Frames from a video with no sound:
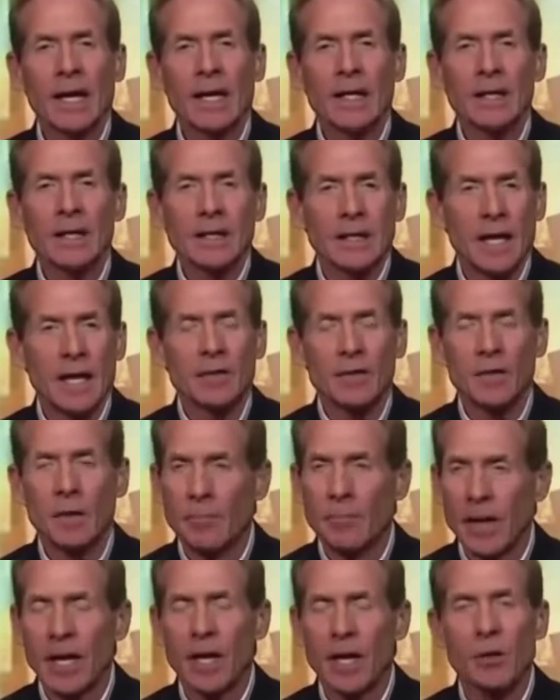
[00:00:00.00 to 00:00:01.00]
and yet
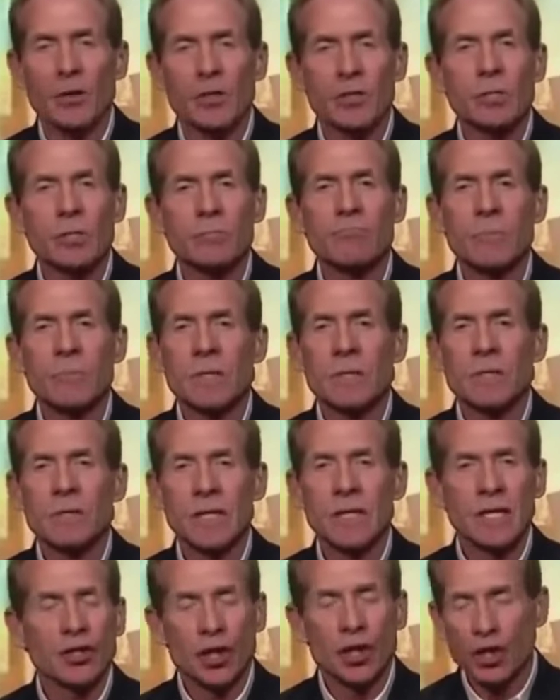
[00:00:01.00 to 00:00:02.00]
the Bears
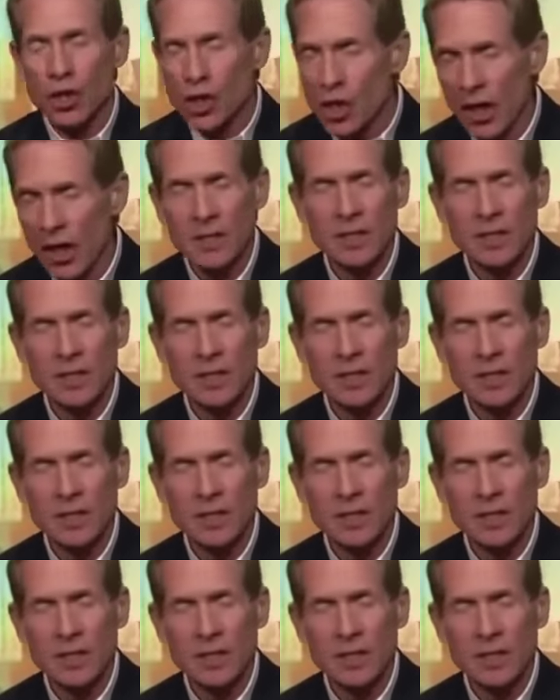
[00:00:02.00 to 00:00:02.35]
need to